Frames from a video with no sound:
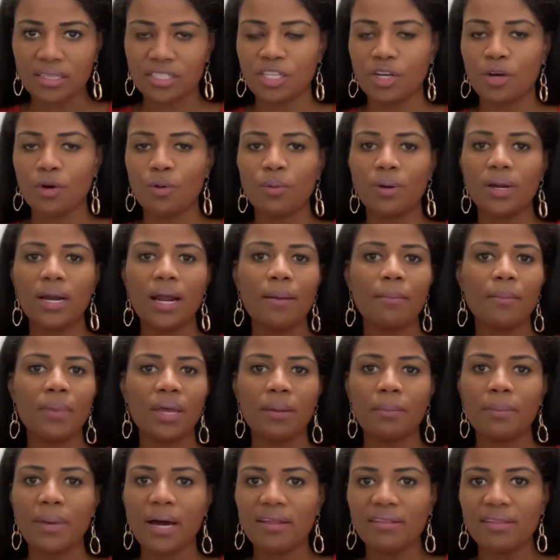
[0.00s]
So what I
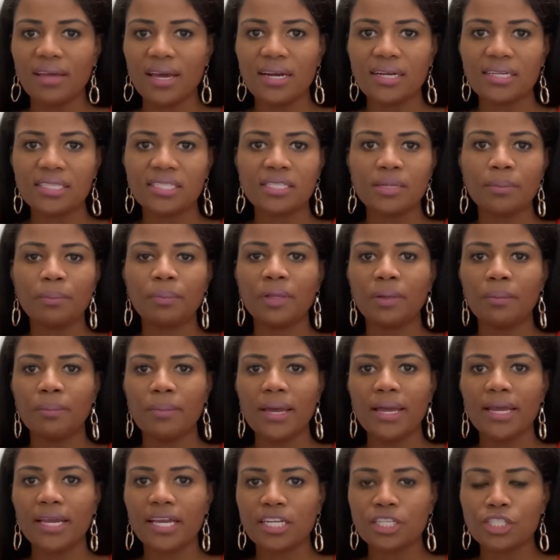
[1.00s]
mean by that is simply
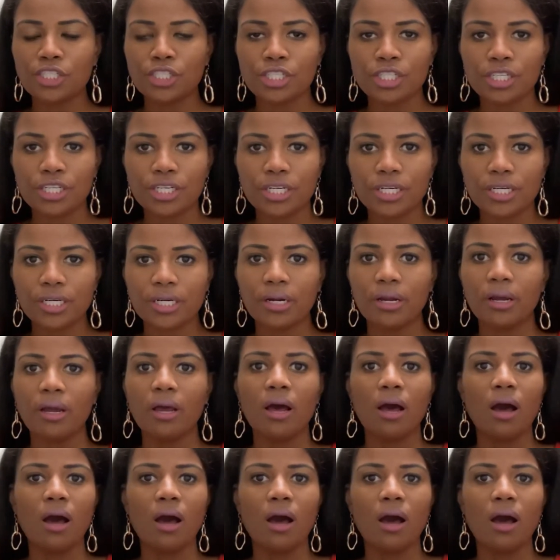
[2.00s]
making sure